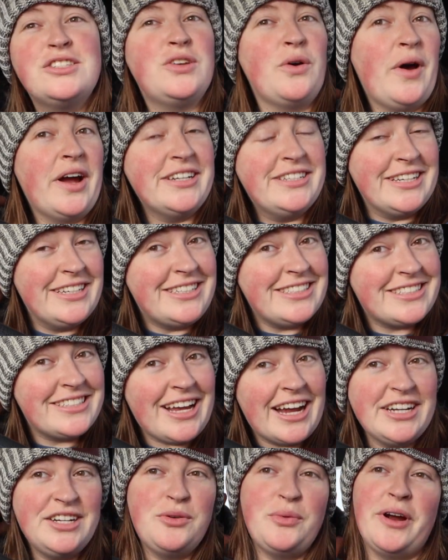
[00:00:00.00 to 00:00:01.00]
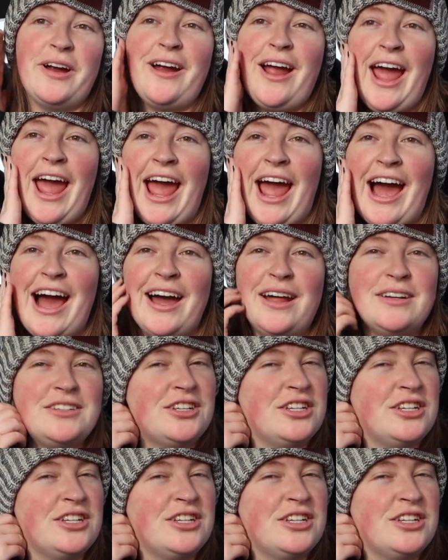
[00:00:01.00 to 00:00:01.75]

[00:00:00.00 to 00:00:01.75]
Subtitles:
So I did decide to wear a hat